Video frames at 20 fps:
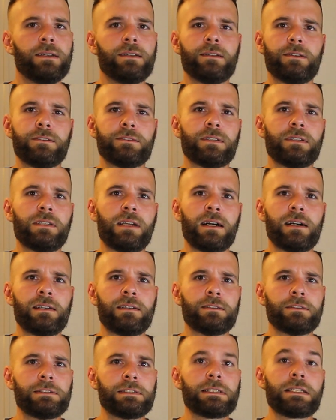There's a lot
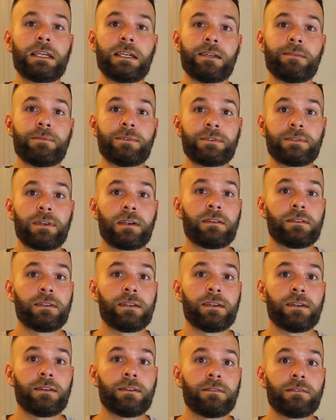of scammers out
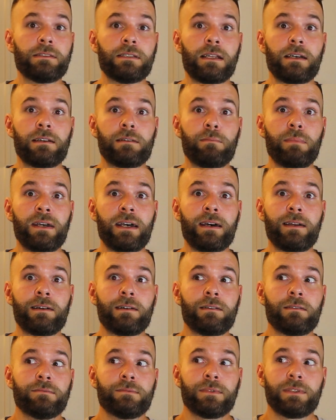there and a lot of bad
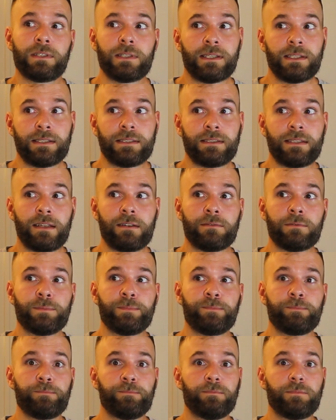hombres that'll
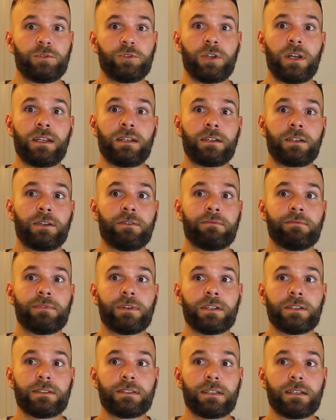try to
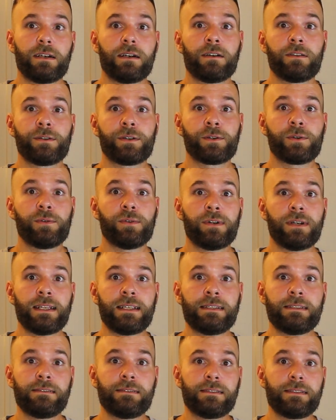convert other
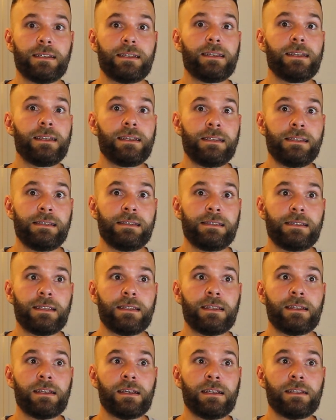coins into
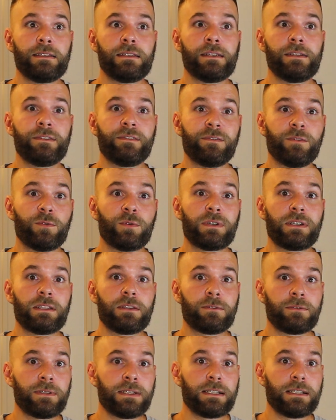the
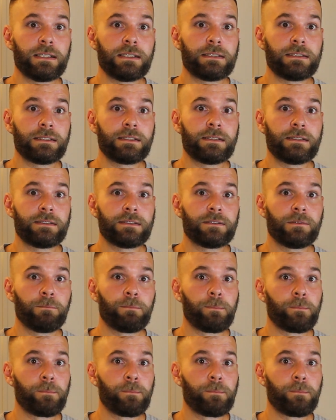1943s, because